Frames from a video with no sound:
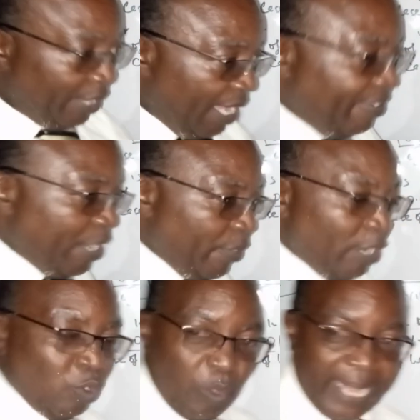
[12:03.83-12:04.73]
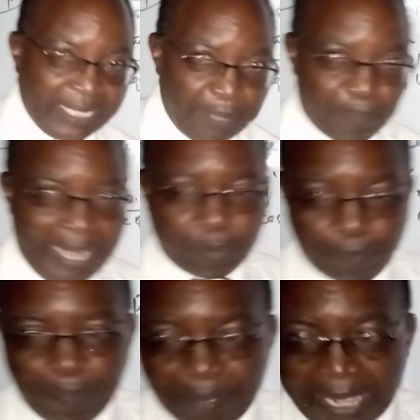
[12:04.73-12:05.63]
even when you look at the
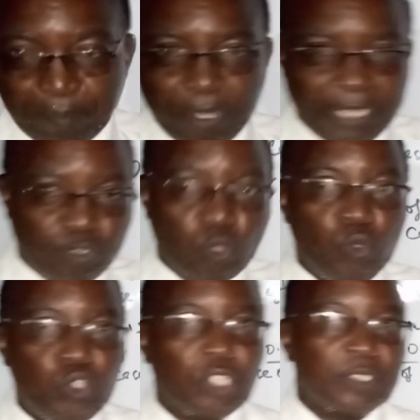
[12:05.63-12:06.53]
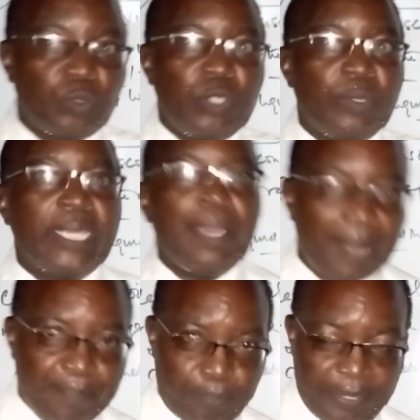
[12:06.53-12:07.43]
parabolic solutions which you came
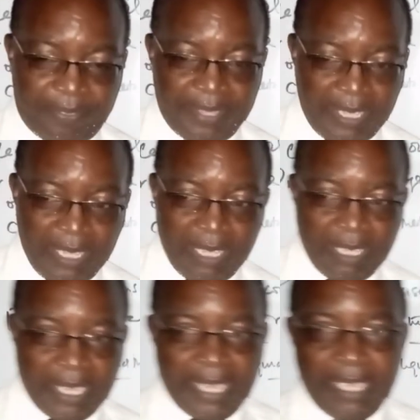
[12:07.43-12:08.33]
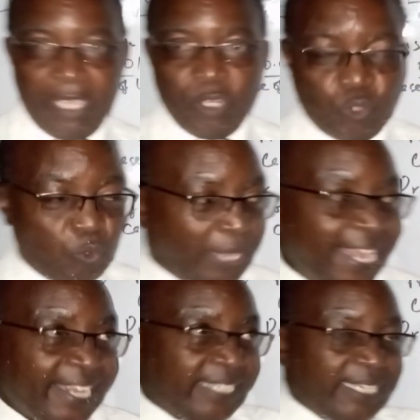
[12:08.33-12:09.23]
up with to
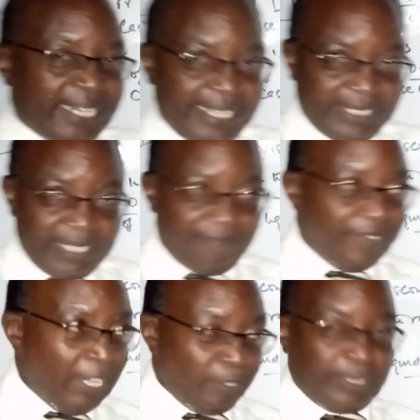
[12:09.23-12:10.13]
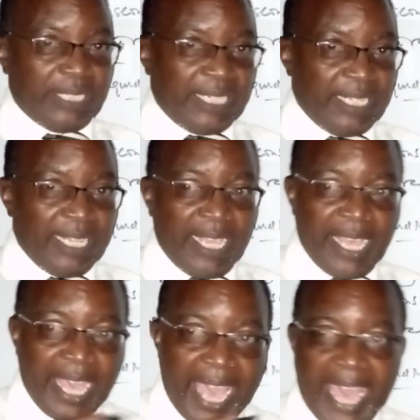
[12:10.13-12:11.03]
characterize the velocity
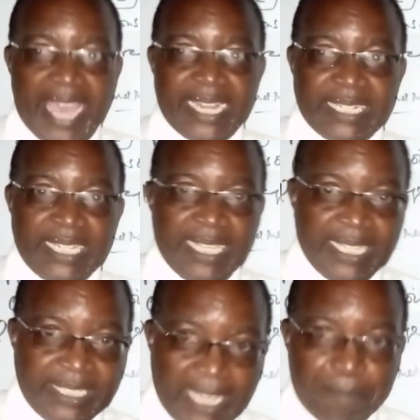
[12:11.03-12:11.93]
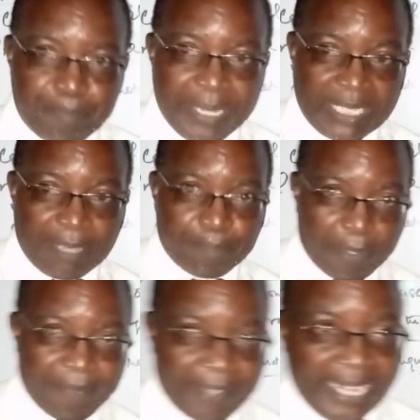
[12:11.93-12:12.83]
and temperature
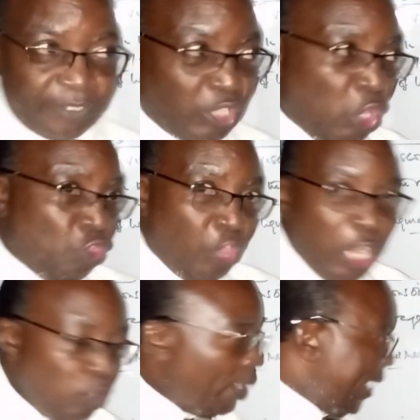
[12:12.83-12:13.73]
profiles, they look